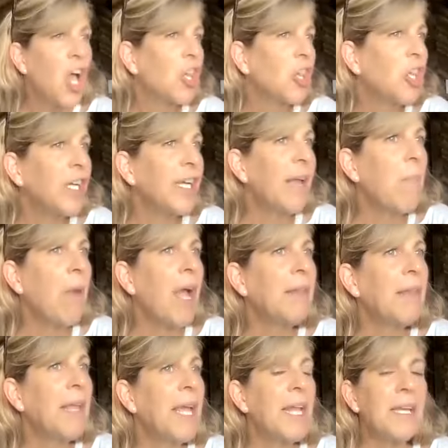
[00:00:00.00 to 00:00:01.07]
look at my
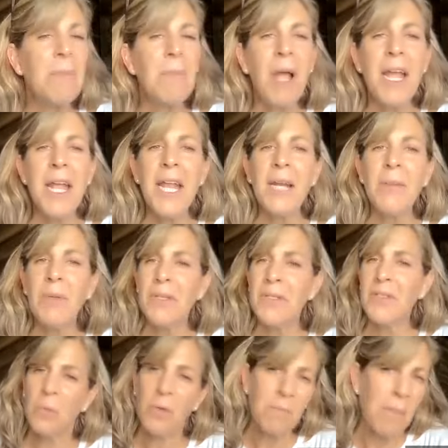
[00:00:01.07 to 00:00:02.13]
land and my
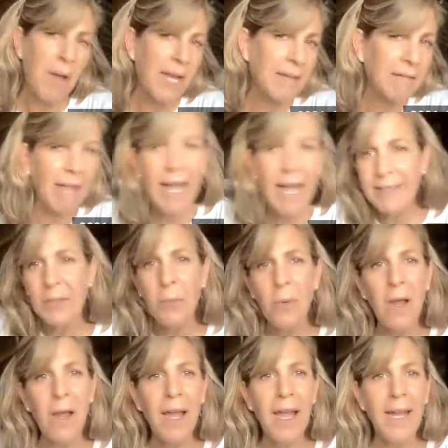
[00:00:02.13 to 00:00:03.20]
animals with my glass of
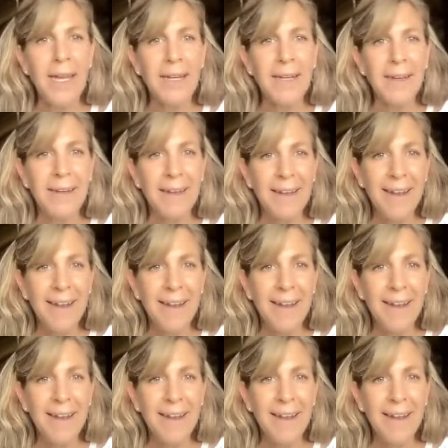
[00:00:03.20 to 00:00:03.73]
wine.